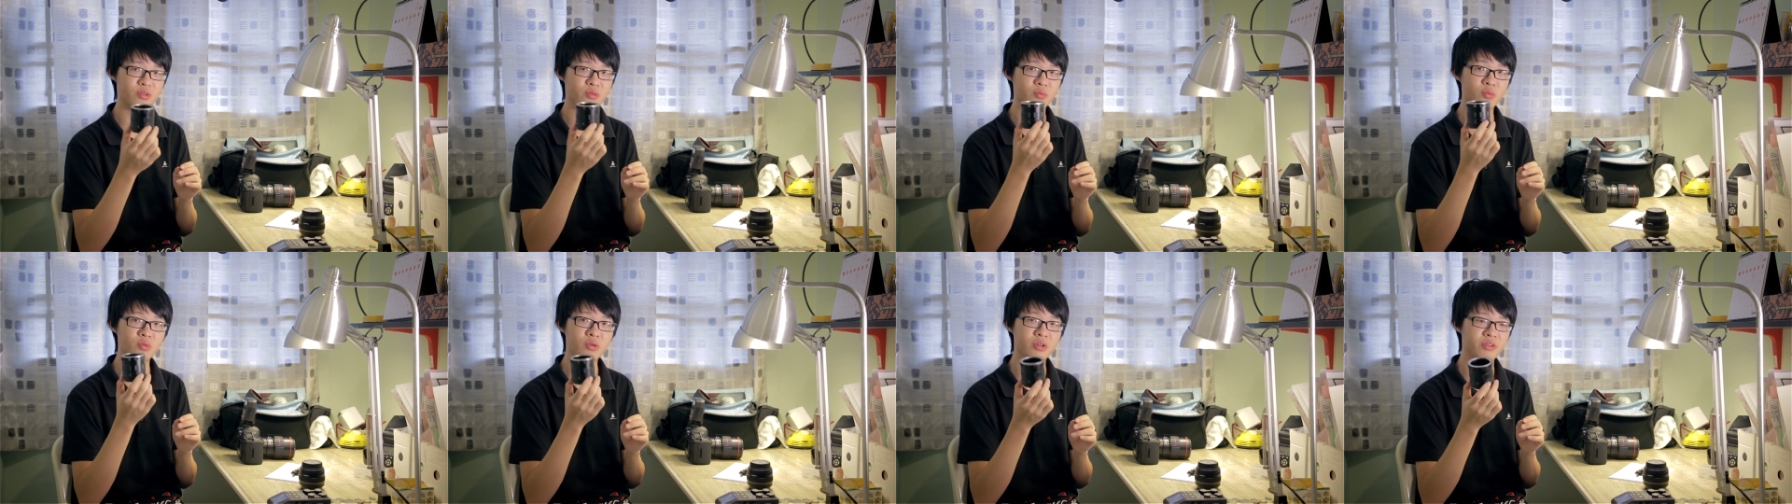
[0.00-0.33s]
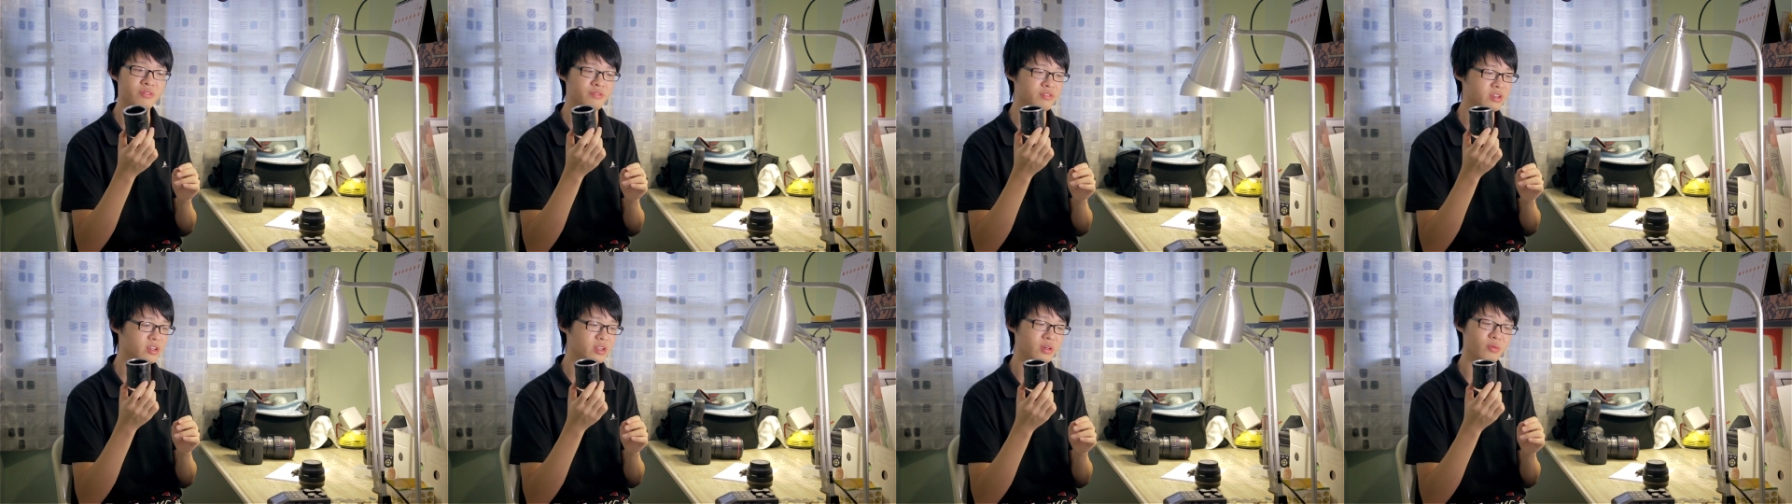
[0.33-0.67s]
you would
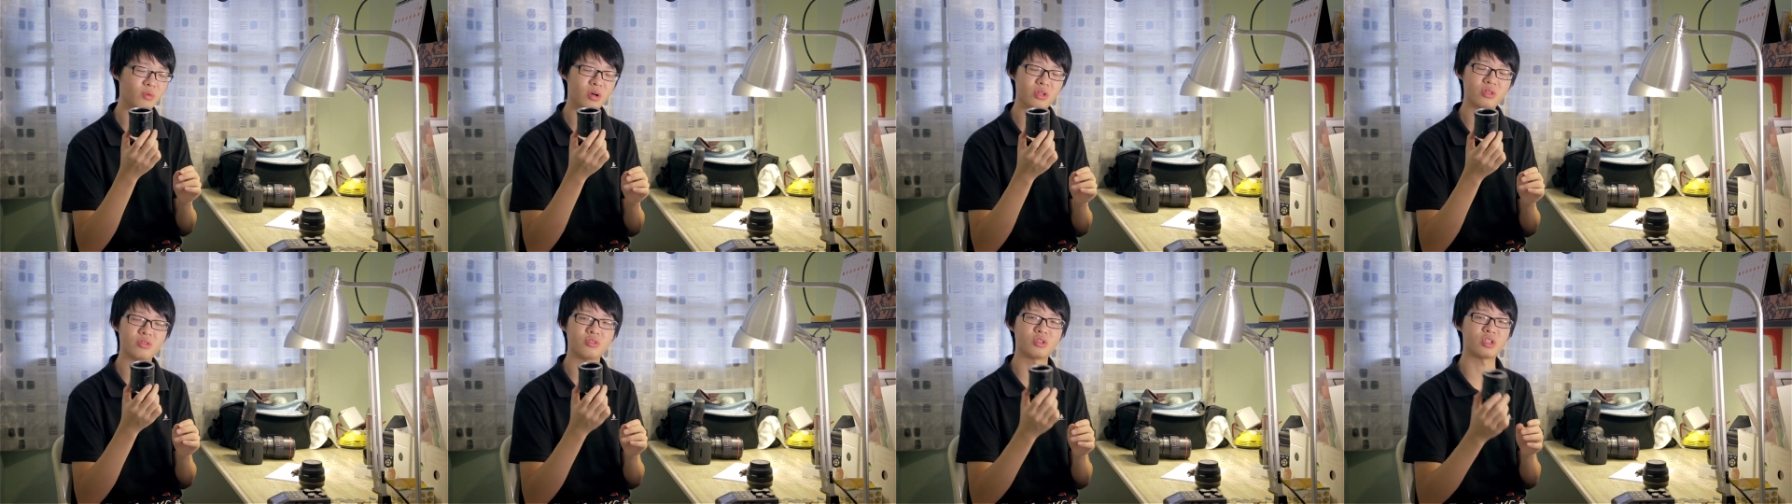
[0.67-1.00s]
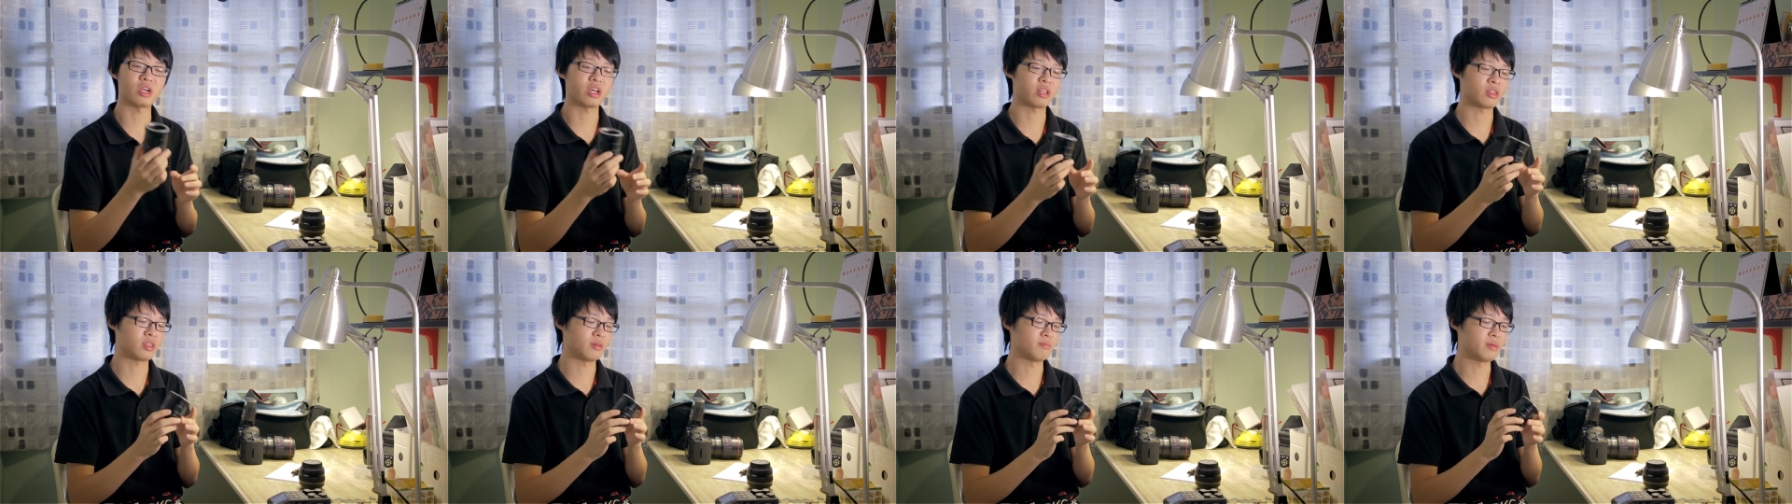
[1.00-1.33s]
really want to
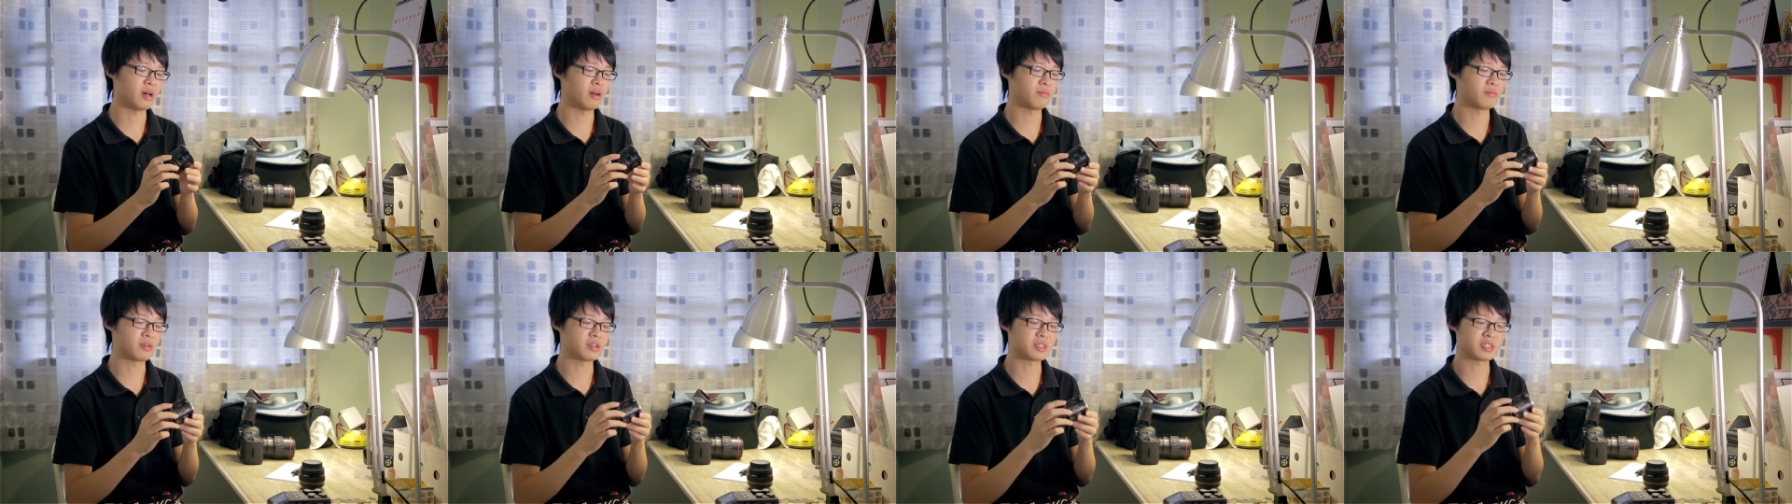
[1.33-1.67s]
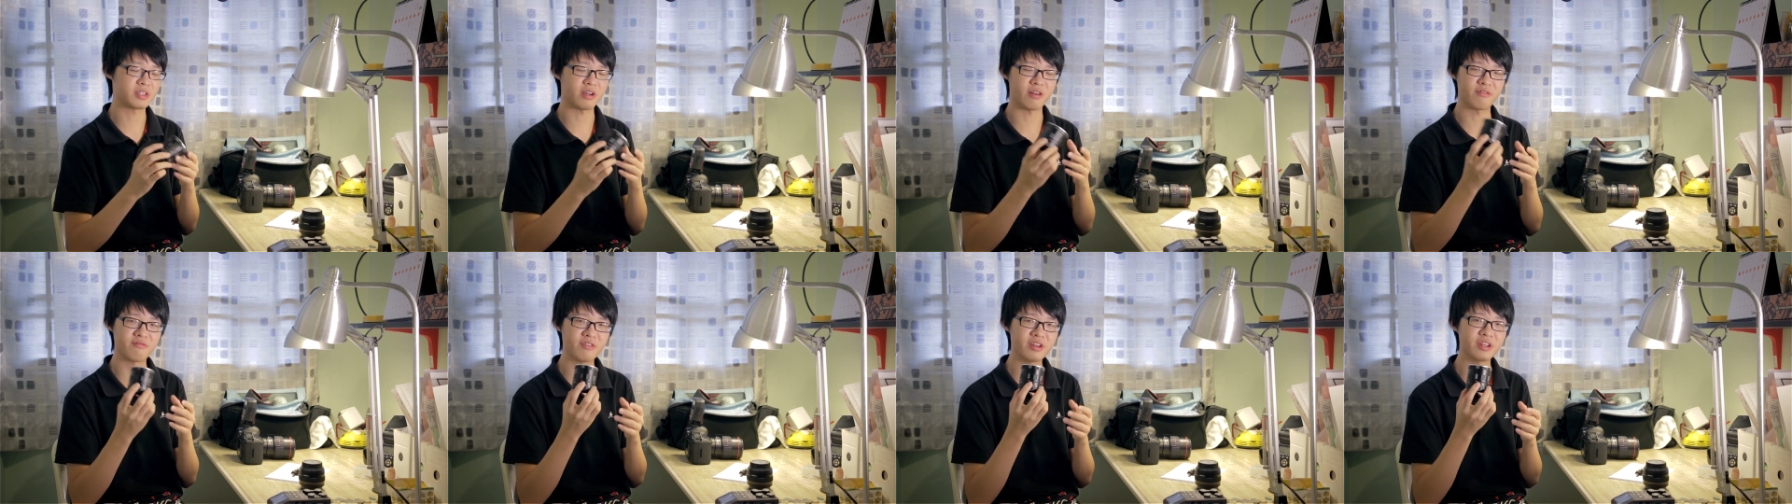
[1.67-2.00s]
check them out because
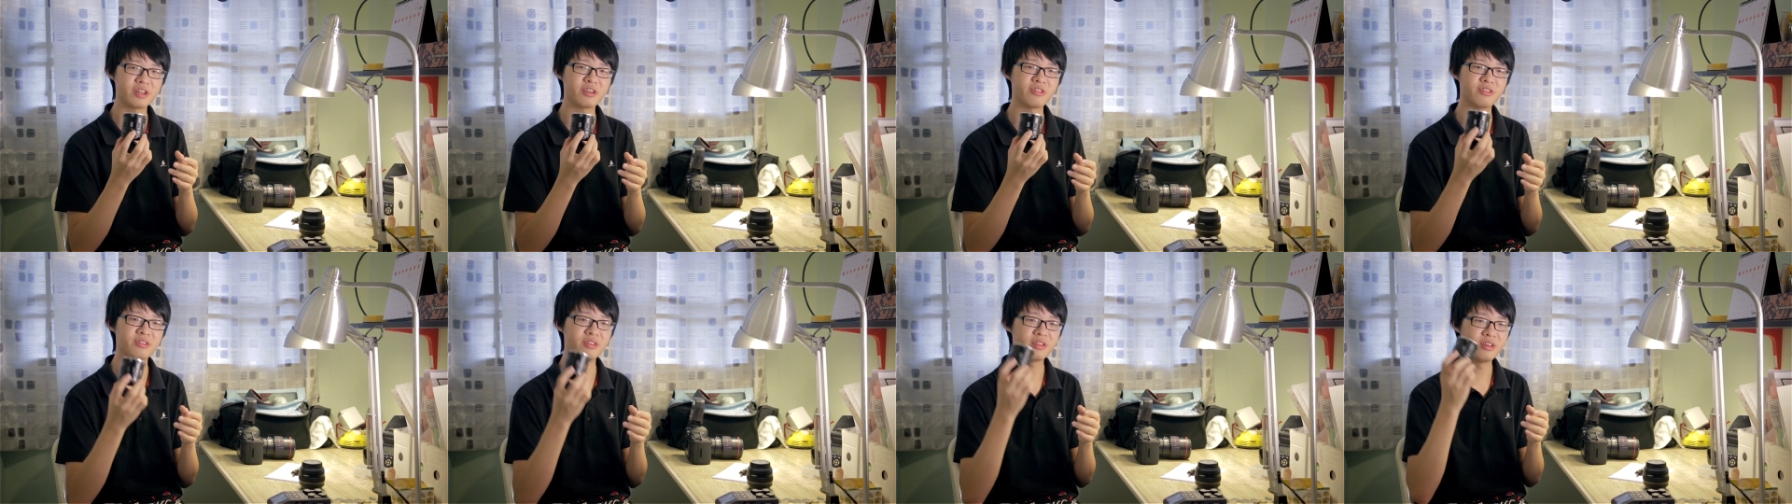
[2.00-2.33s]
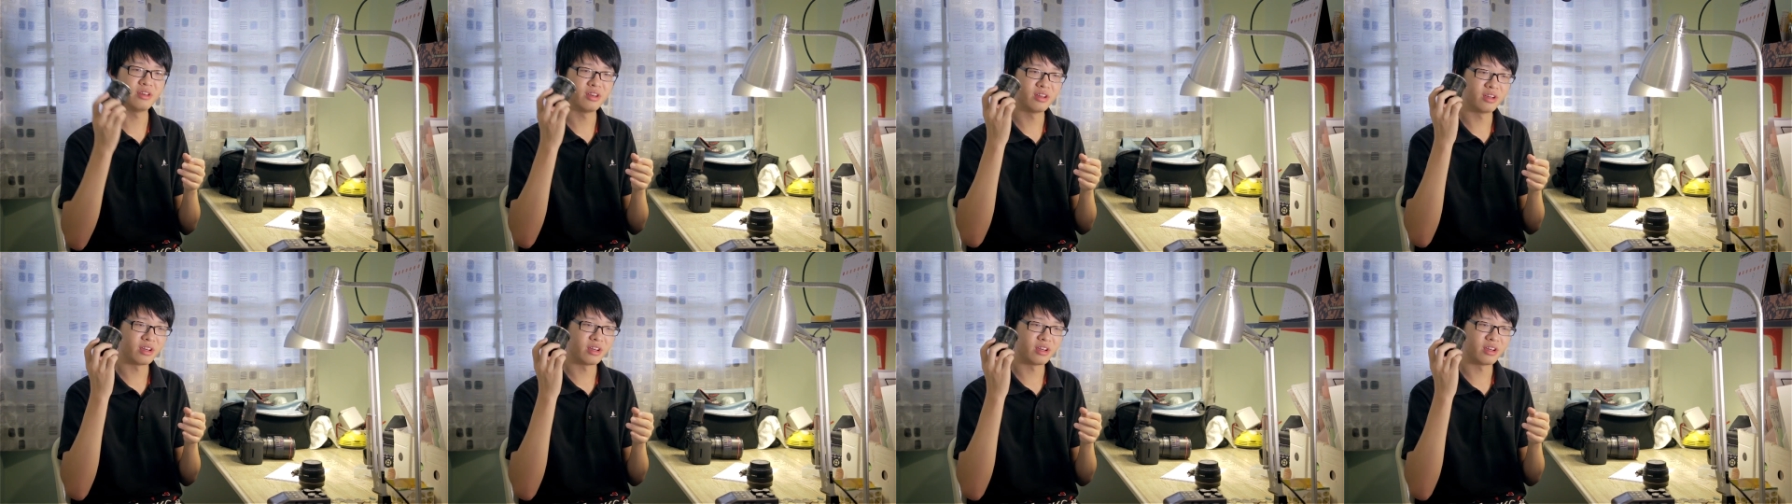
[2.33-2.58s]
they are really good